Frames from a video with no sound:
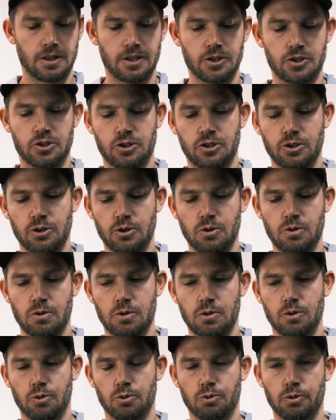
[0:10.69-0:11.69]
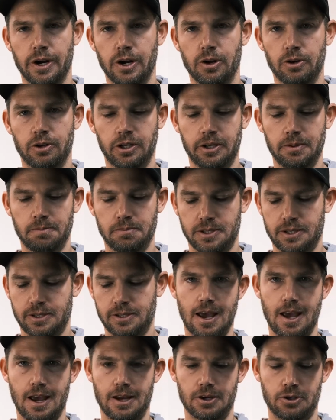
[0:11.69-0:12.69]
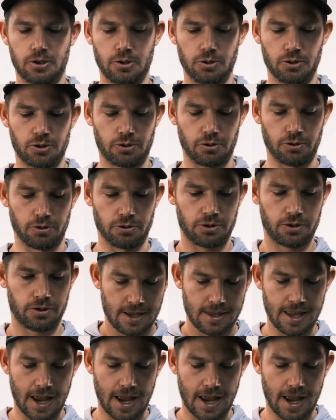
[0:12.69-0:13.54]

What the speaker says: these 2 rail clips, and 2 screws.